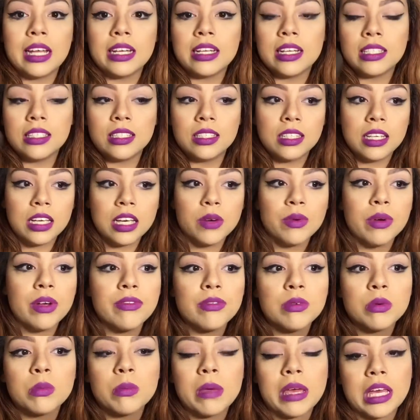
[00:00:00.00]
that doesn't take away
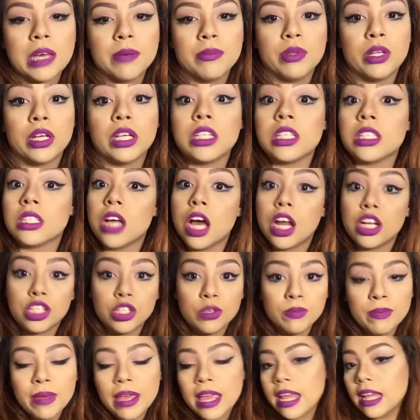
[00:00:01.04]
from a makeup look, it's not
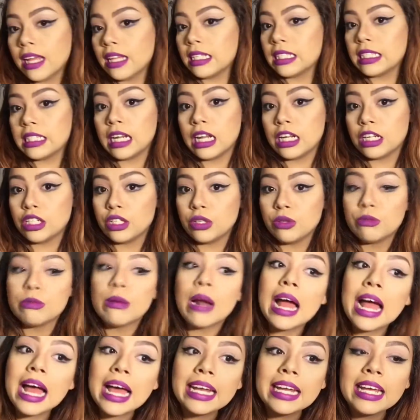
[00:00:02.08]
too pink, it's not too
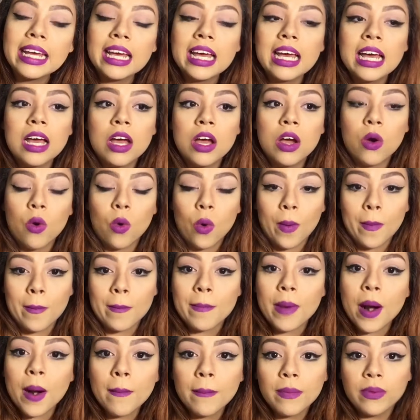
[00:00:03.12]
red or
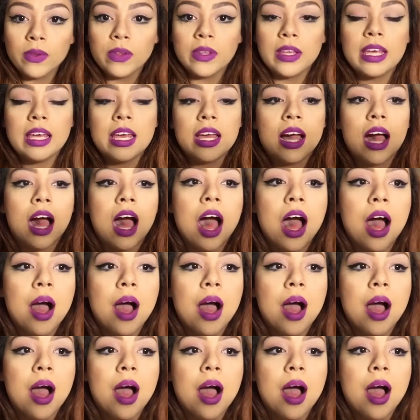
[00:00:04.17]
purpley,